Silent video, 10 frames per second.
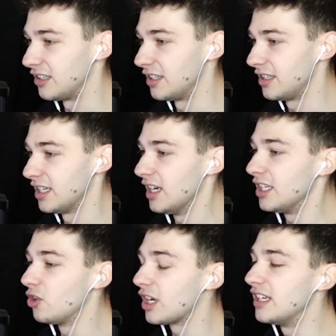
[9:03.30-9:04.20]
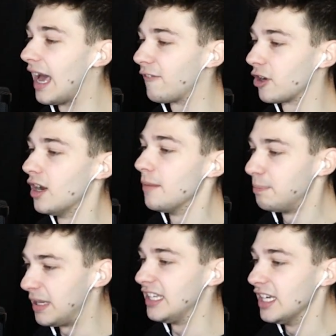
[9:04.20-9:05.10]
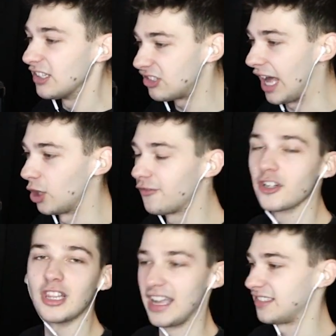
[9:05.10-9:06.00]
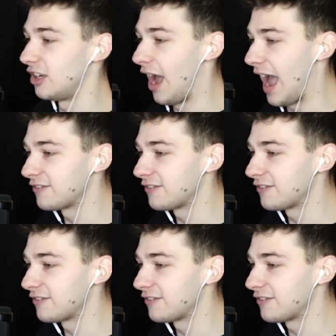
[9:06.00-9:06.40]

literally you can never be settled for less you have